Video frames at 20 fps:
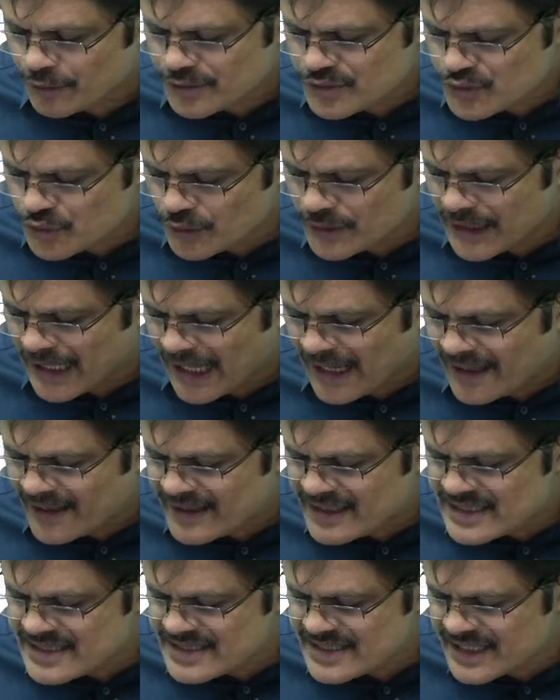so the
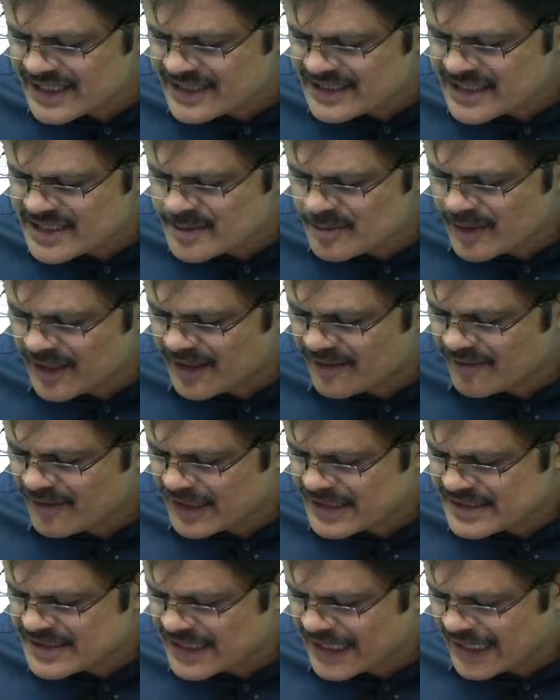address changes, my dear
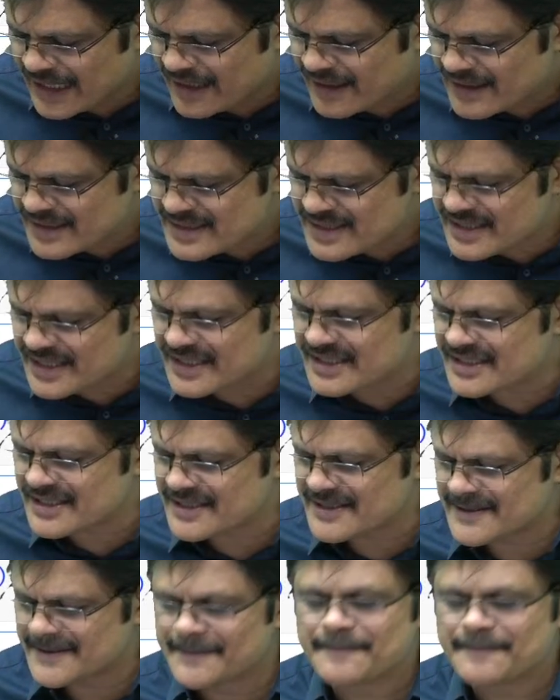friend, the address changes.